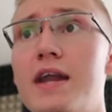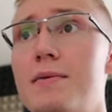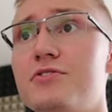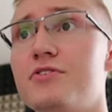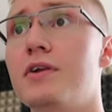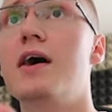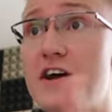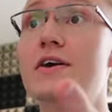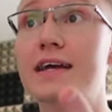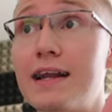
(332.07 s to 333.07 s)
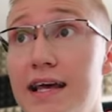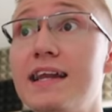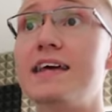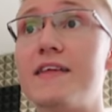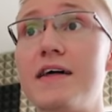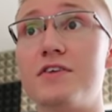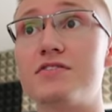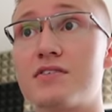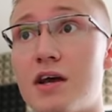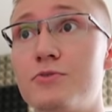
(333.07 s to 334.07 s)
on Amazon very clearly that
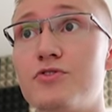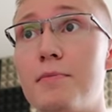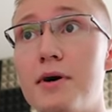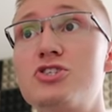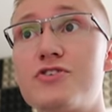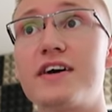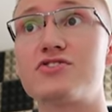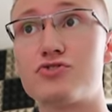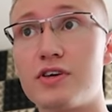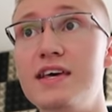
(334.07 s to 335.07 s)
this comes with a bunch of extra